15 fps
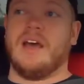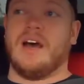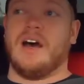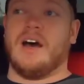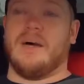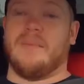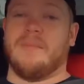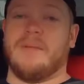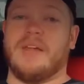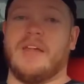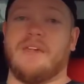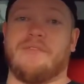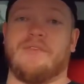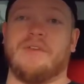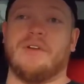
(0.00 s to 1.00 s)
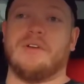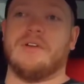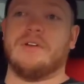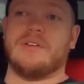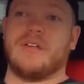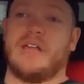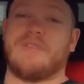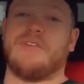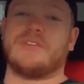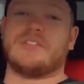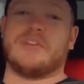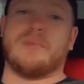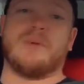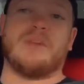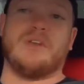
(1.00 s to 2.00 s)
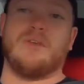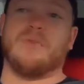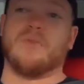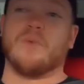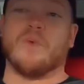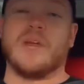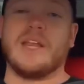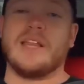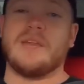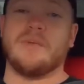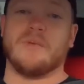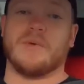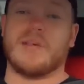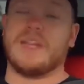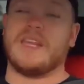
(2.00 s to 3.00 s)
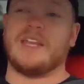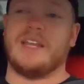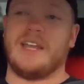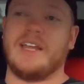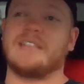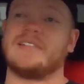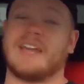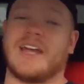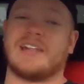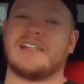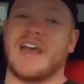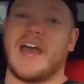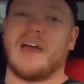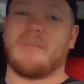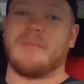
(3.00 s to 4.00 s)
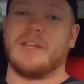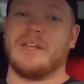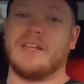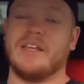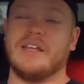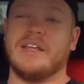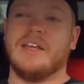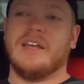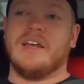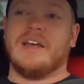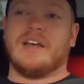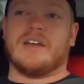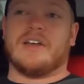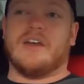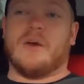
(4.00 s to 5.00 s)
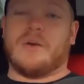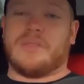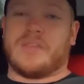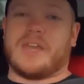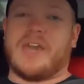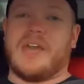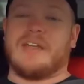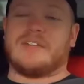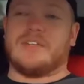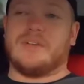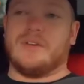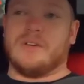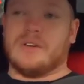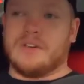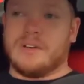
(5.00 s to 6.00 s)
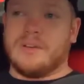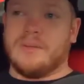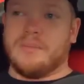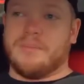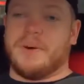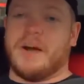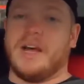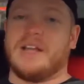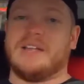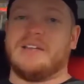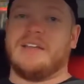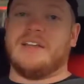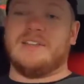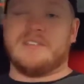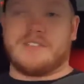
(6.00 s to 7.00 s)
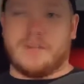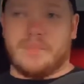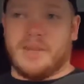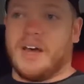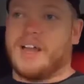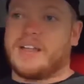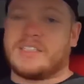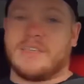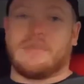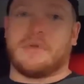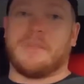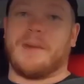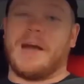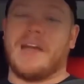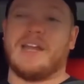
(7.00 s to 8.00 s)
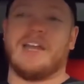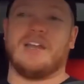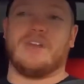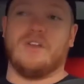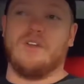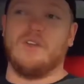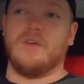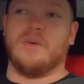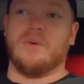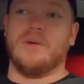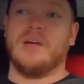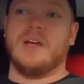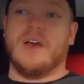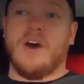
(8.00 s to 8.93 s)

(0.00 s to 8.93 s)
If you're someone who really, really needs that tablet, go with a K-Tuner. But to be honest, if you're buying it new,